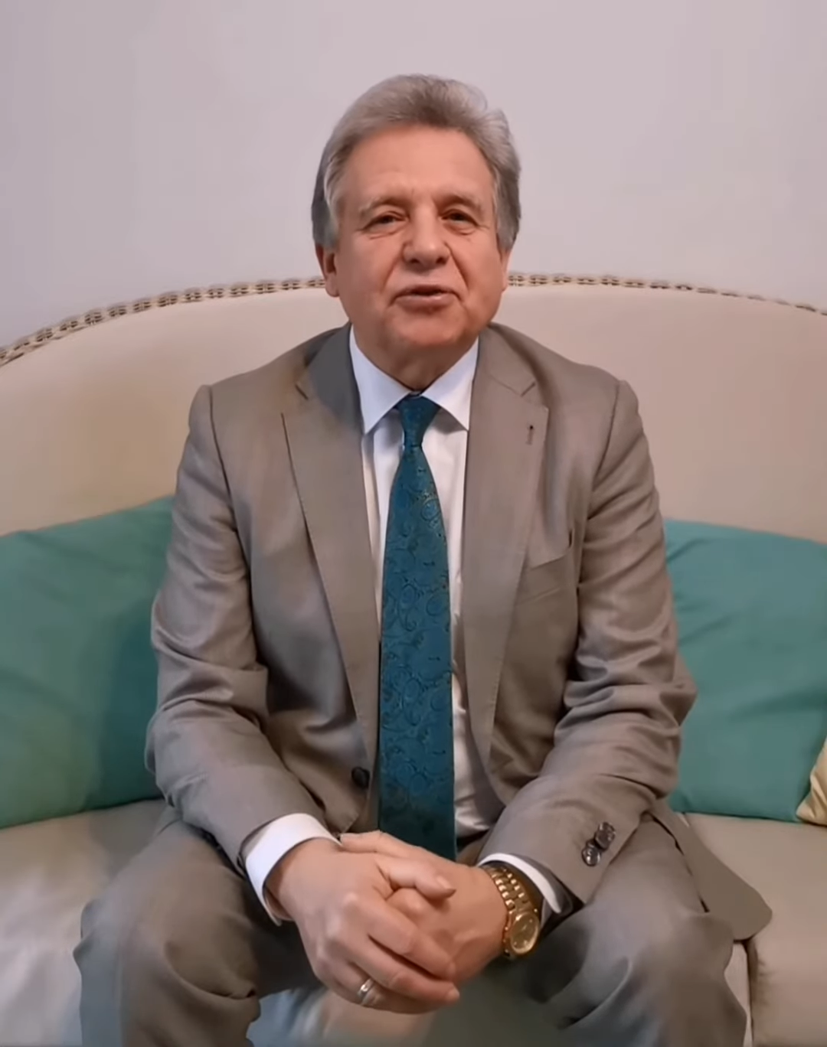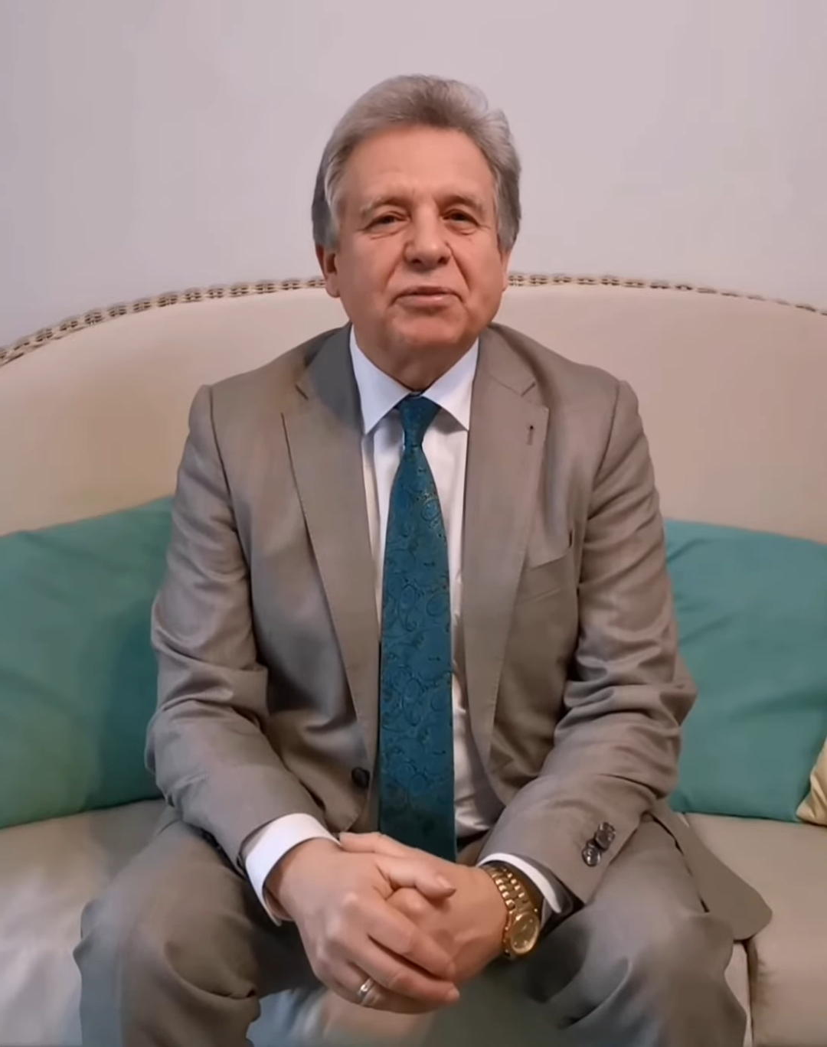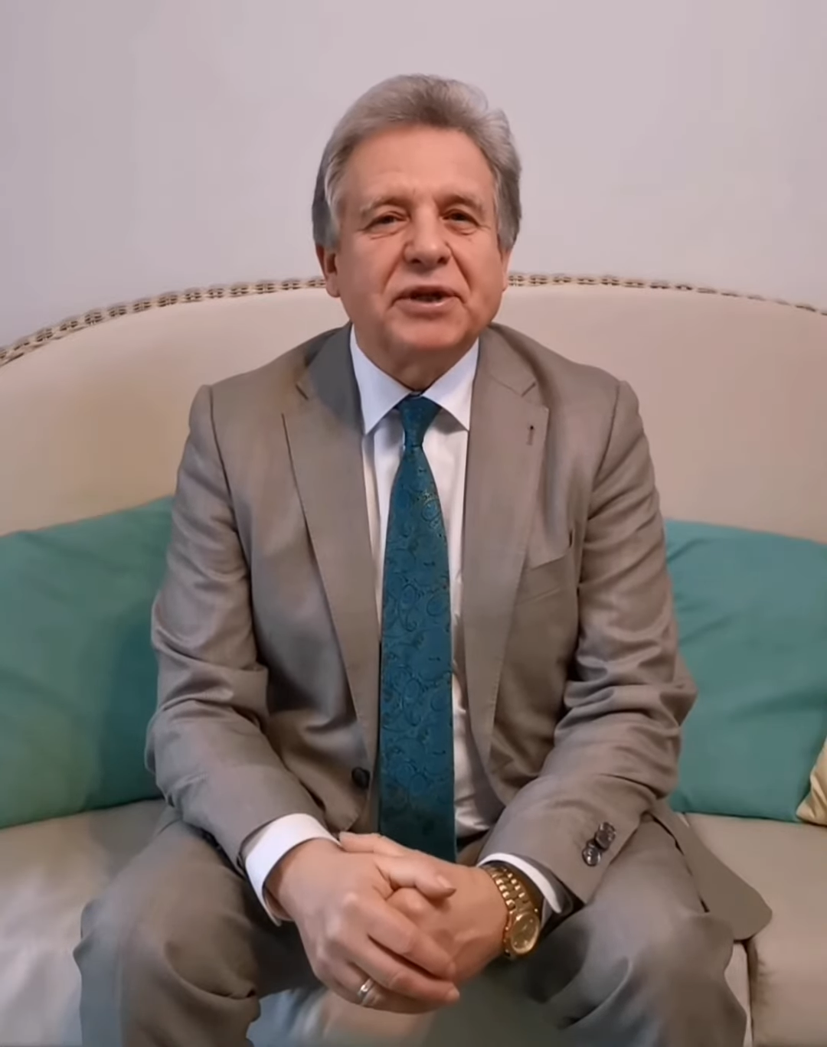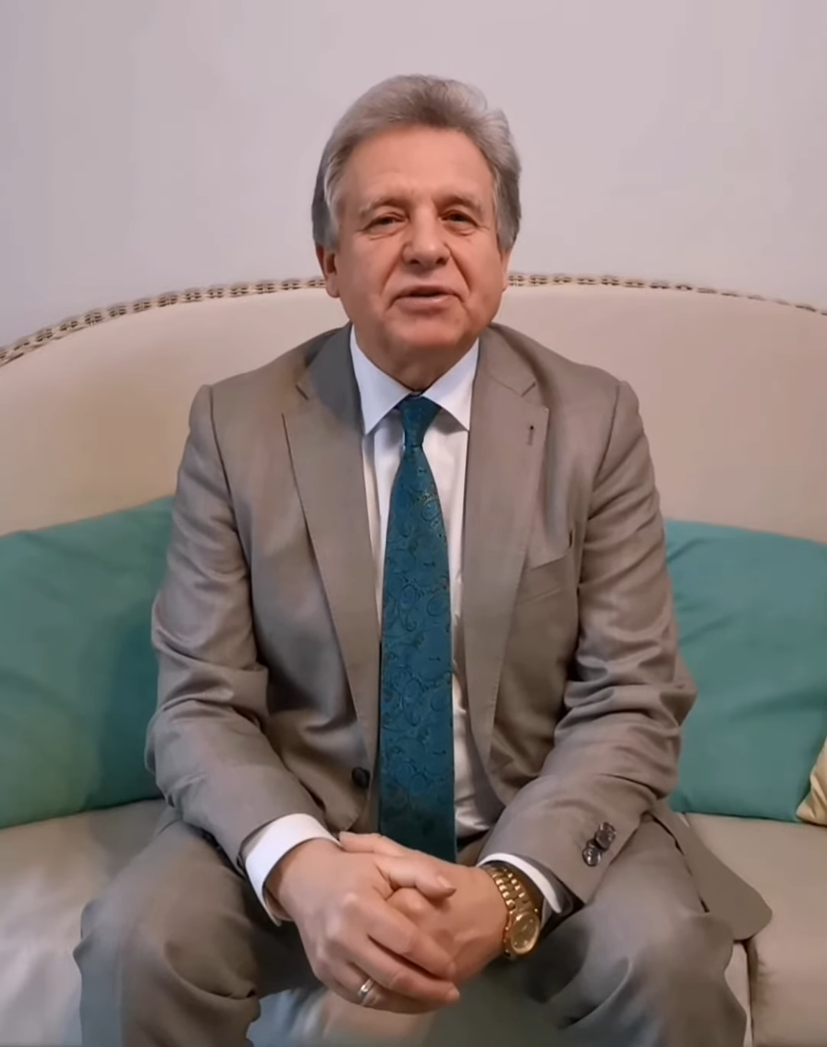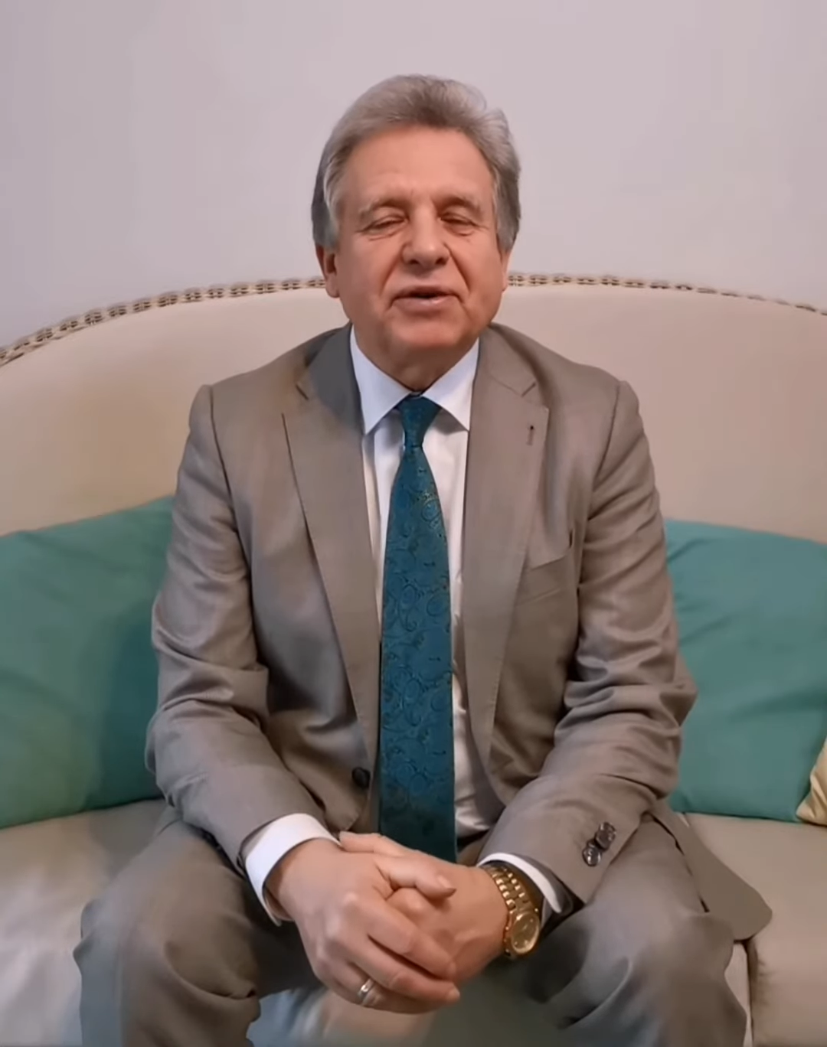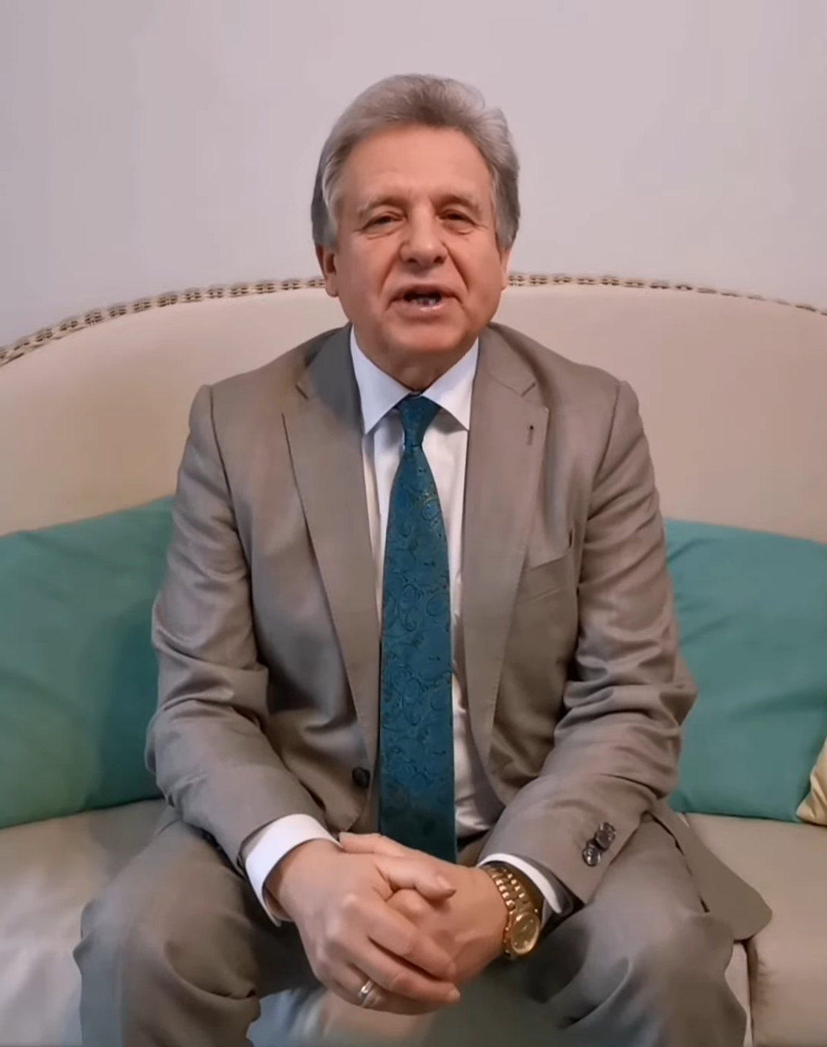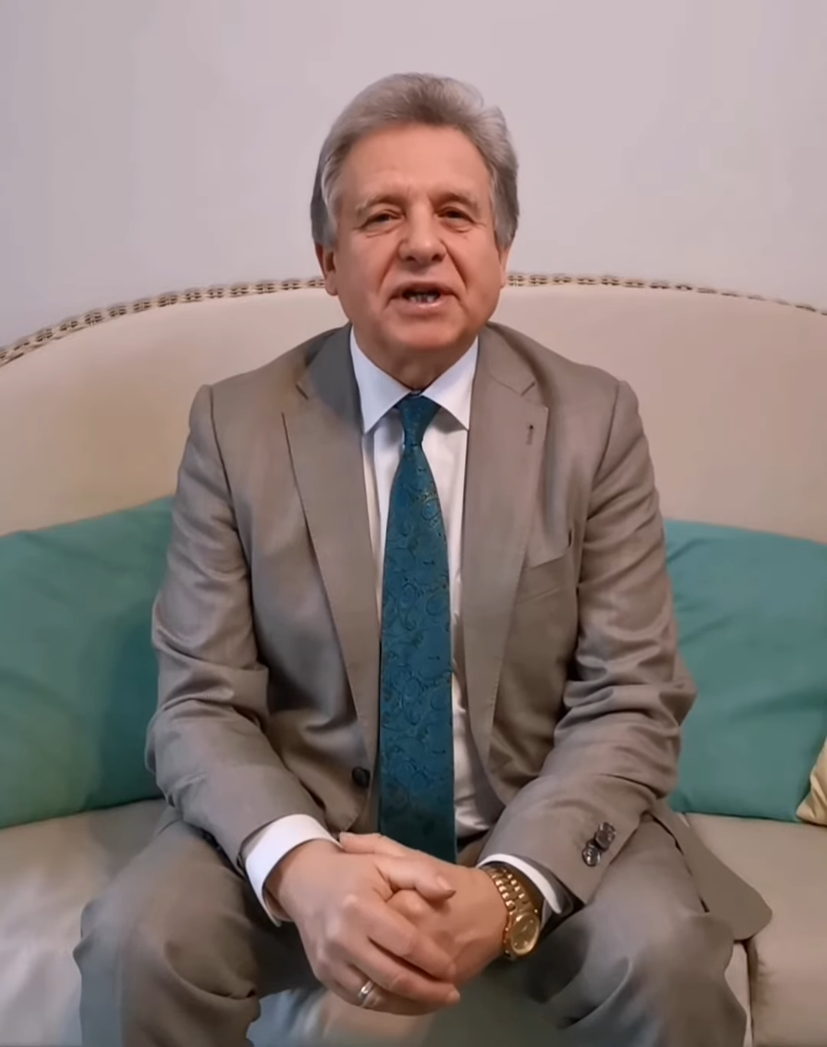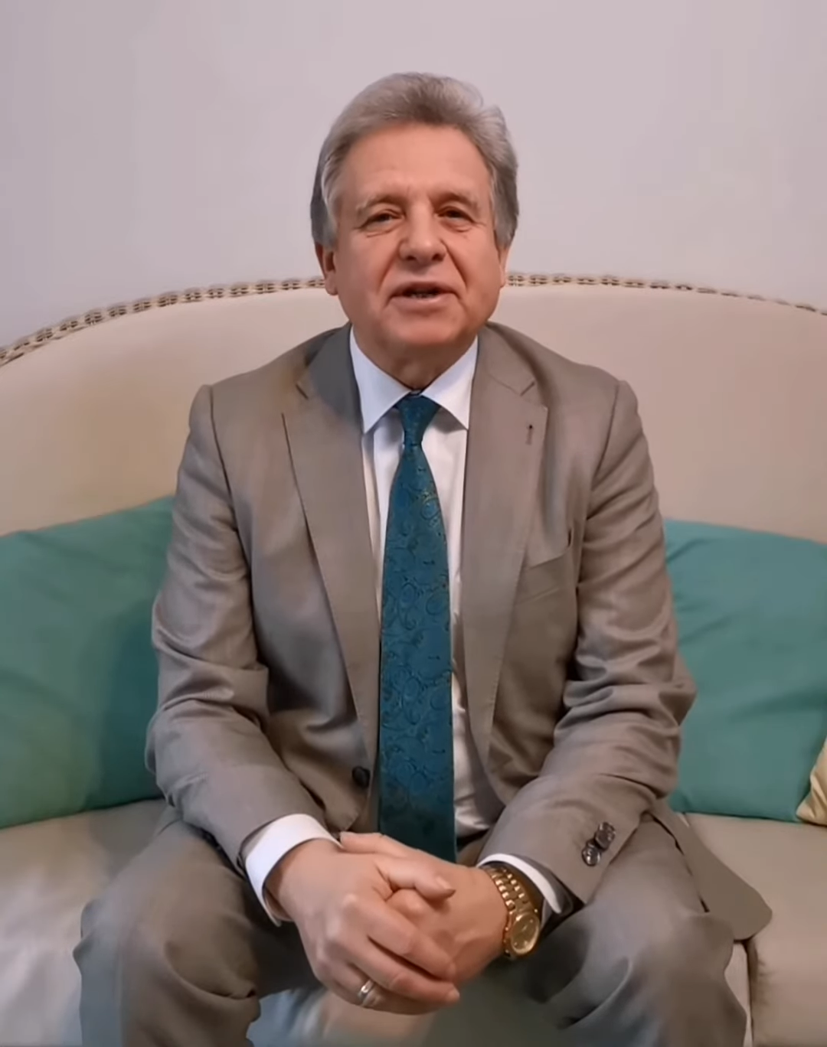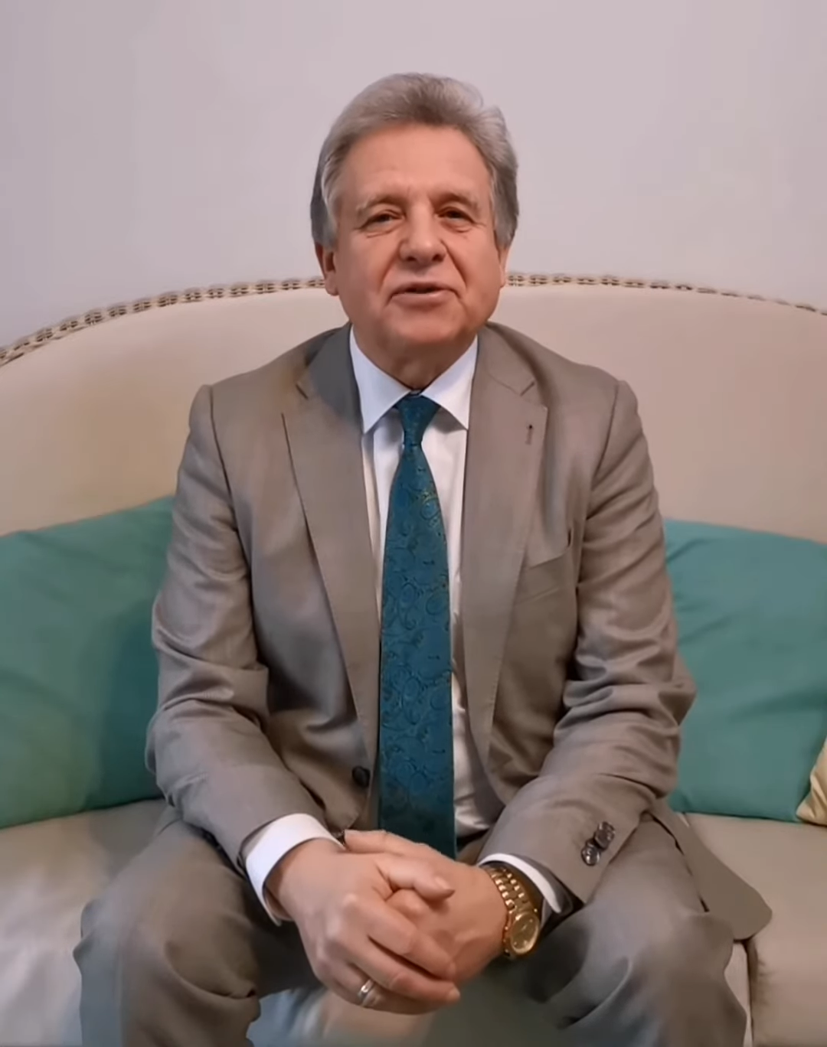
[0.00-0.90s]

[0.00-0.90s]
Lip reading: many ways